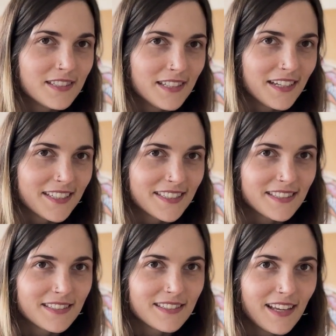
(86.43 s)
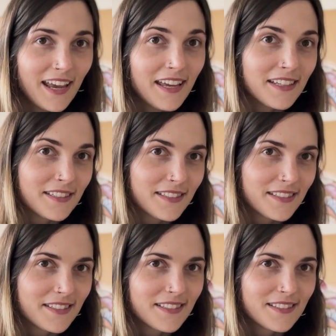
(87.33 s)

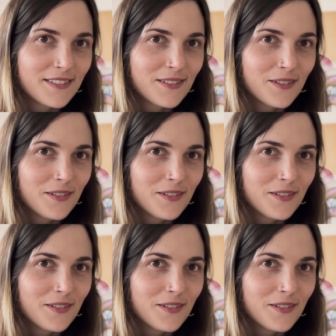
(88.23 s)
6S